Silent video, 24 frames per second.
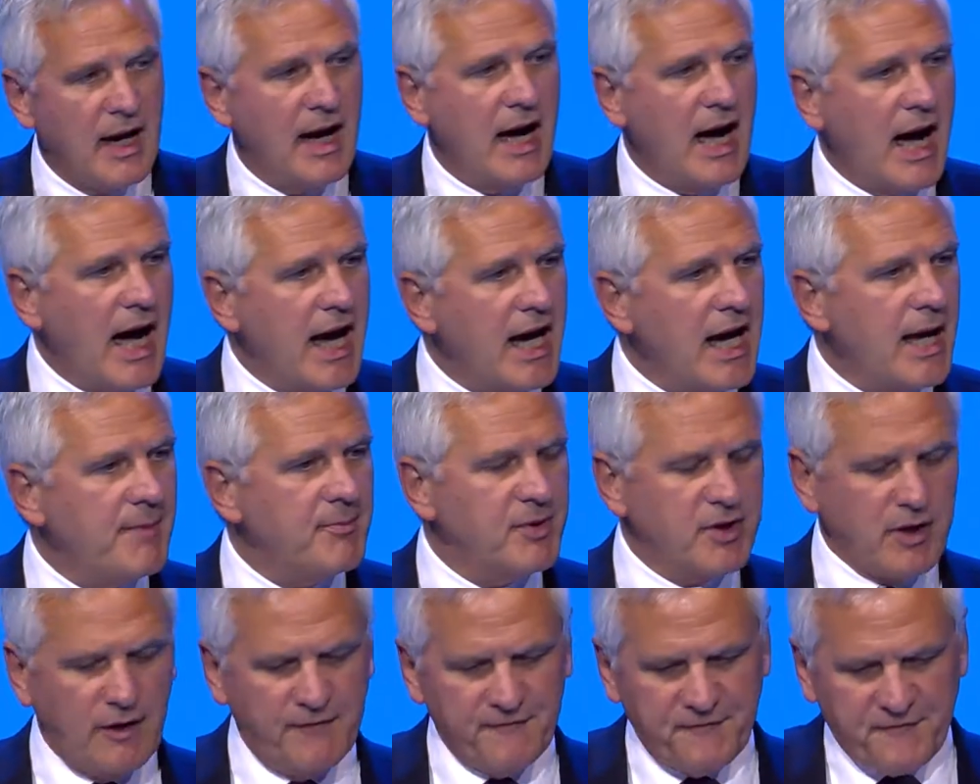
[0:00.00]
I am
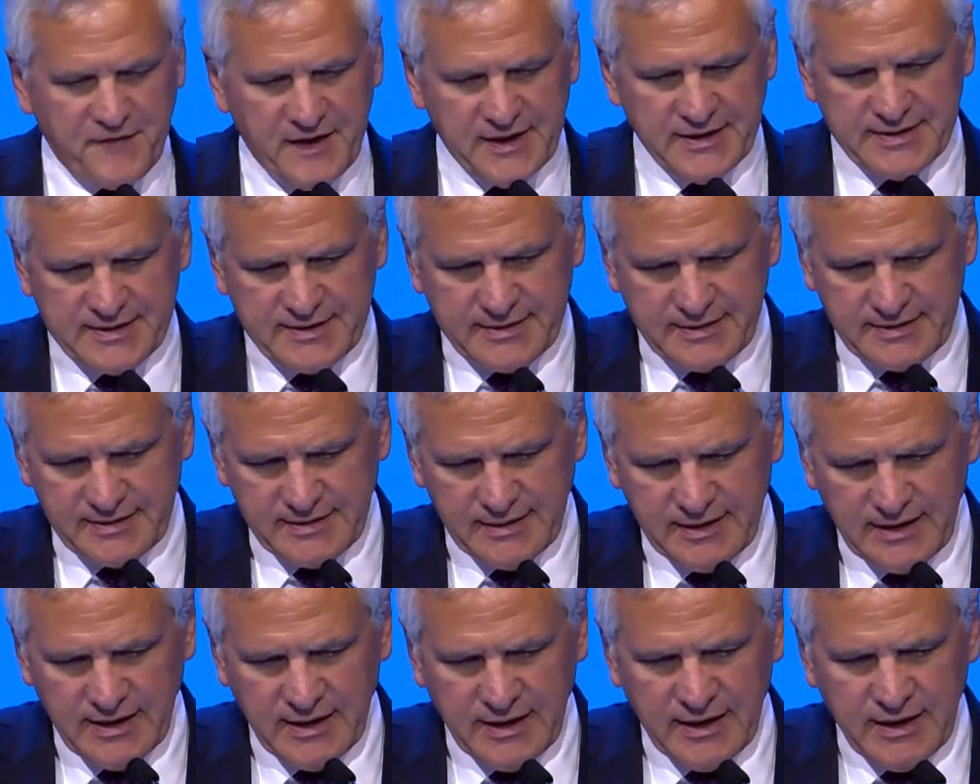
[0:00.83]
convinced
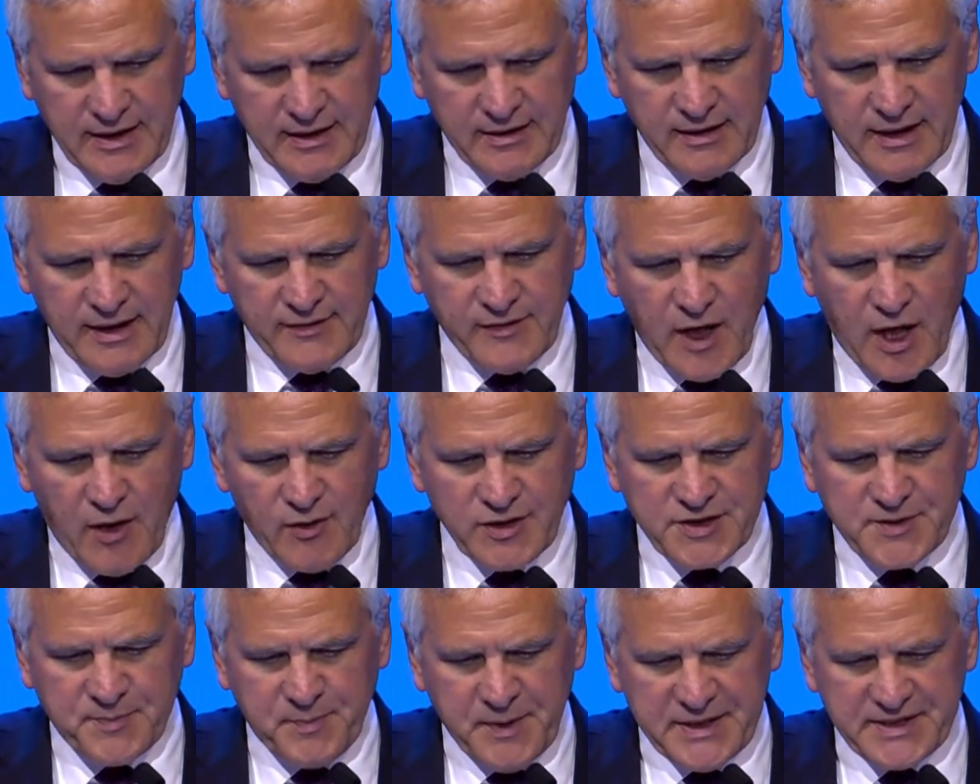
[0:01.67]
that
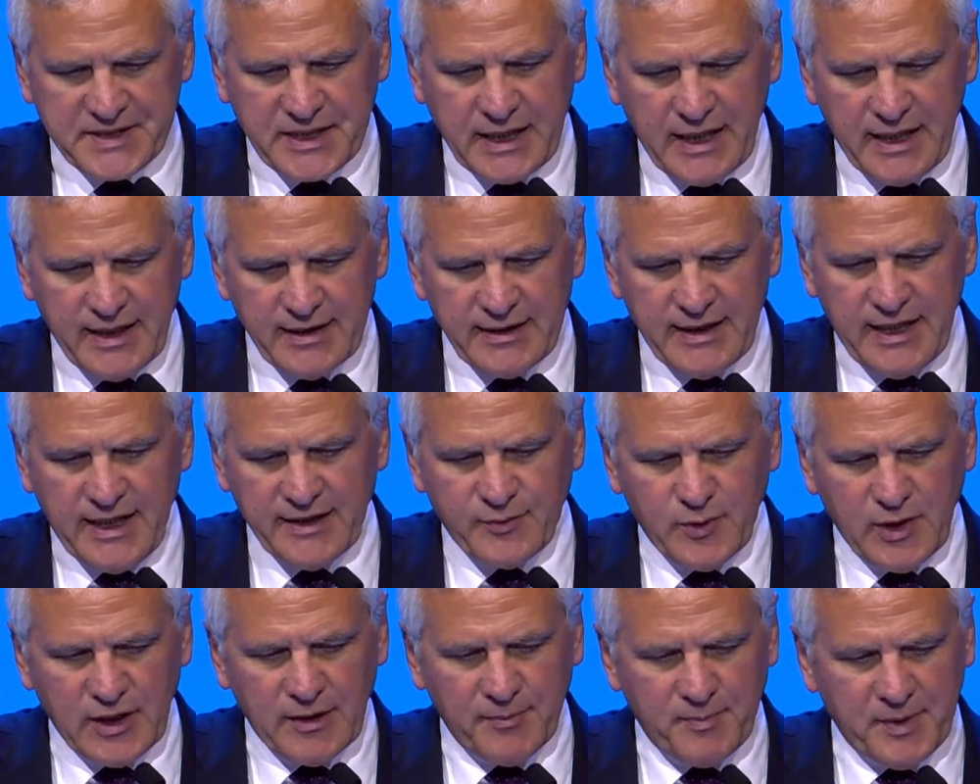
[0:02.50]
our Spitzenkandidat
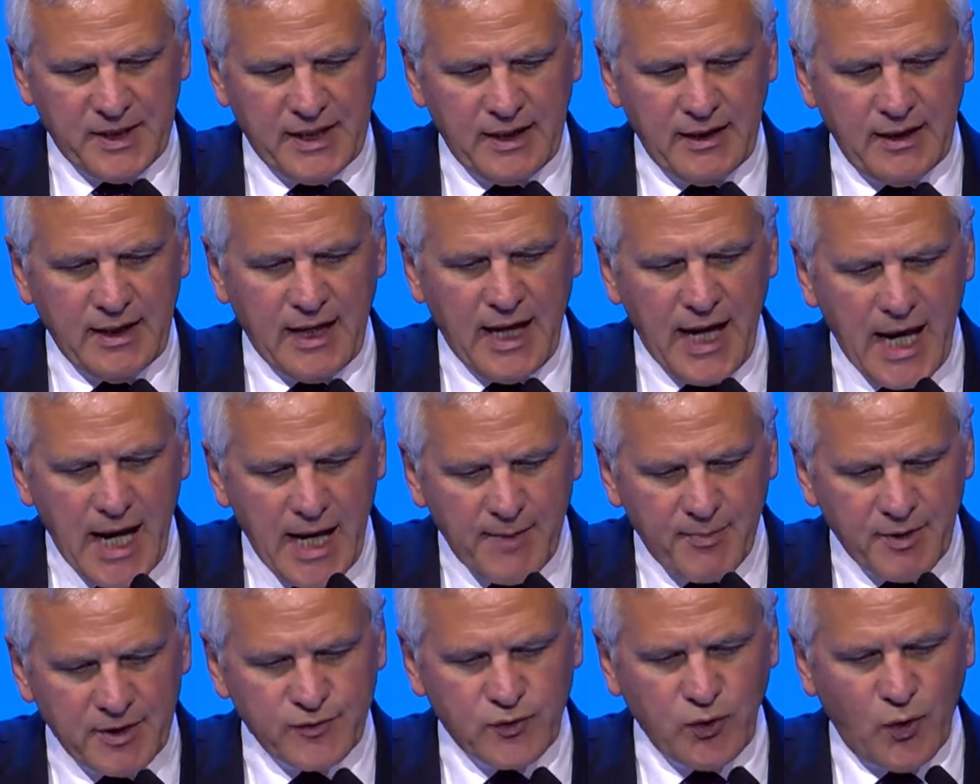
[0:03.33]
will be
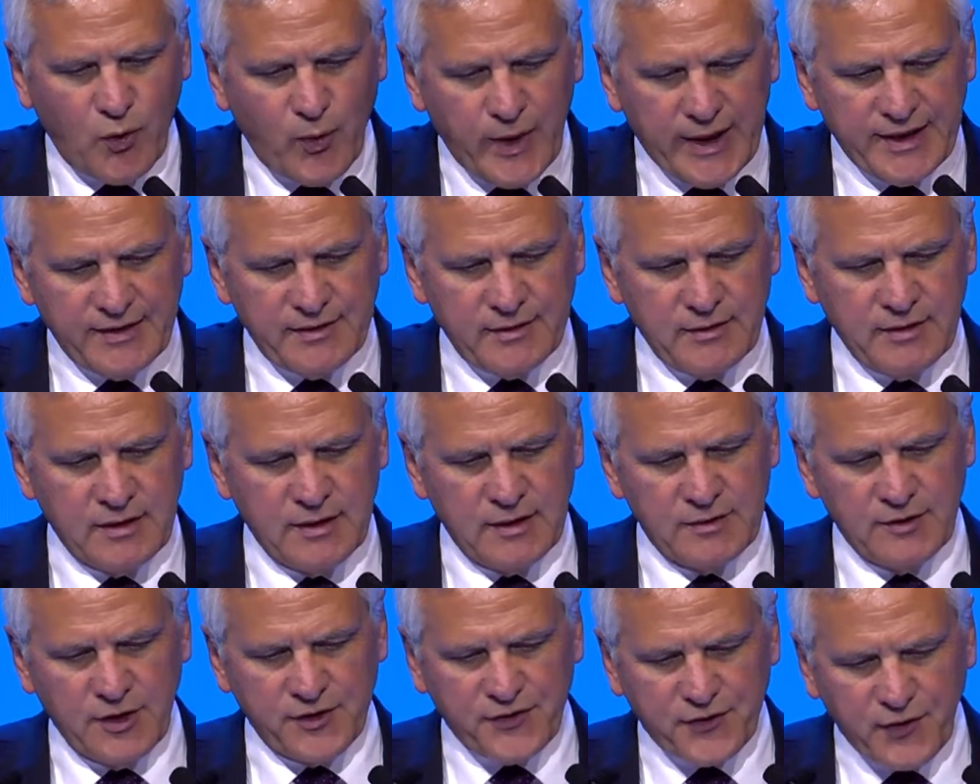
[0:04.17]
able to win
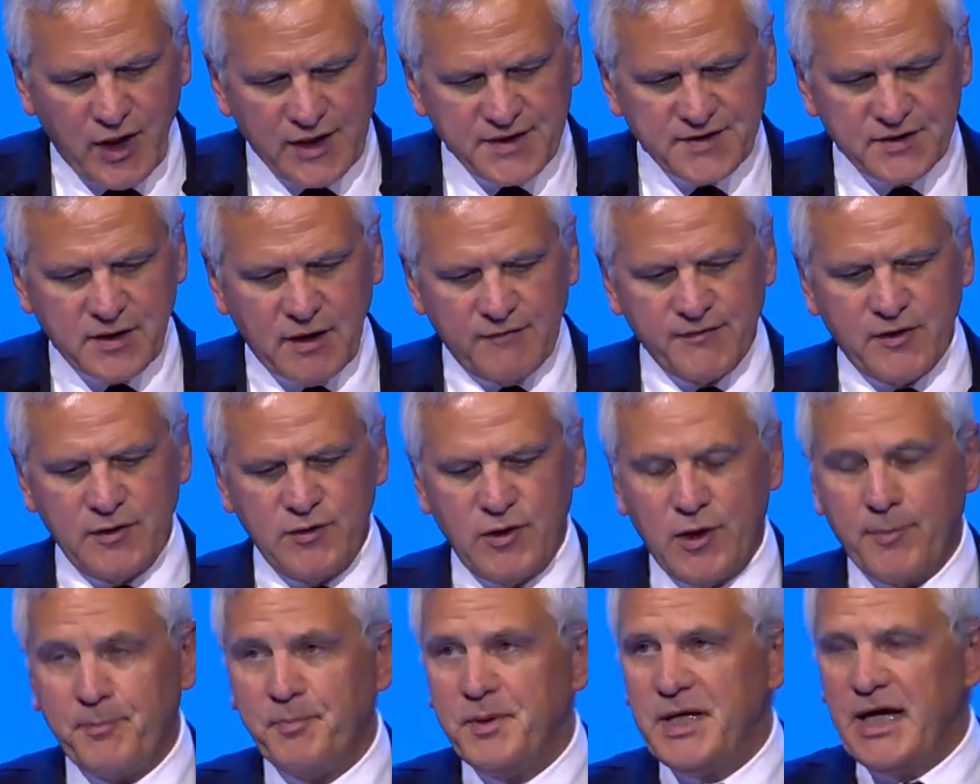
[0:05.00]
the trust of the
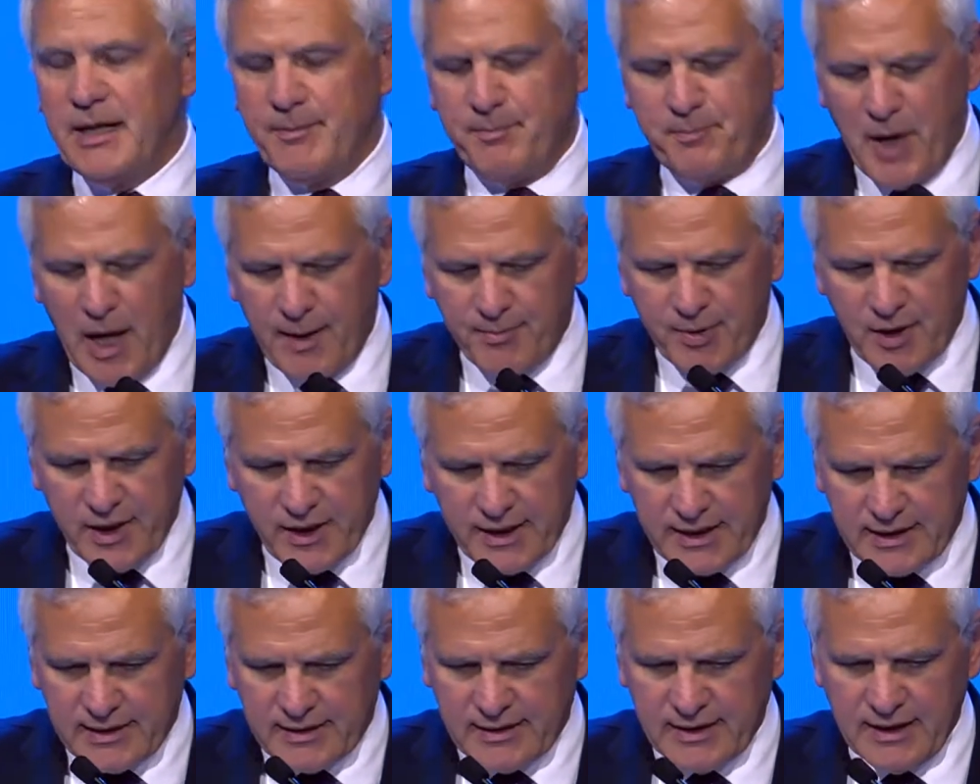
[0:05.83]
European public